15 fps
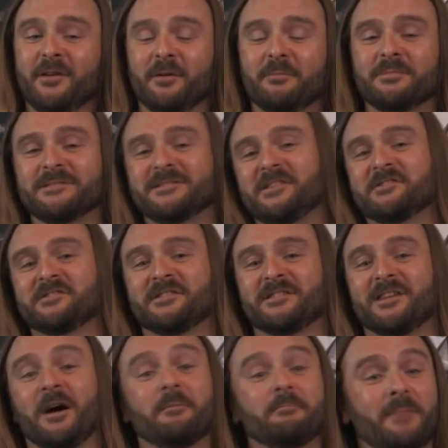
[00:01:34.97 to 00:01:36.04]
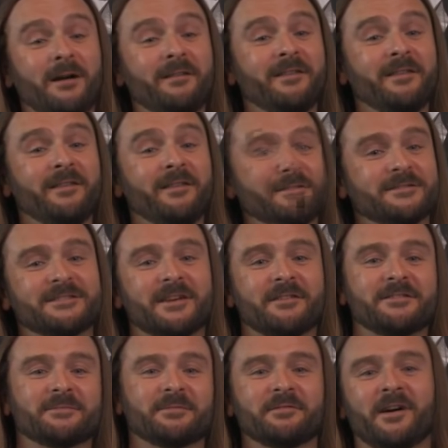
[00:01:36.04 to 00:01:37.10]
competition among the cloud
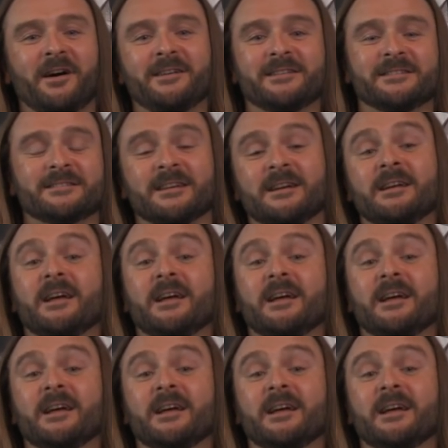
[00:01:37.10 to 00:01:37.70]
service providers,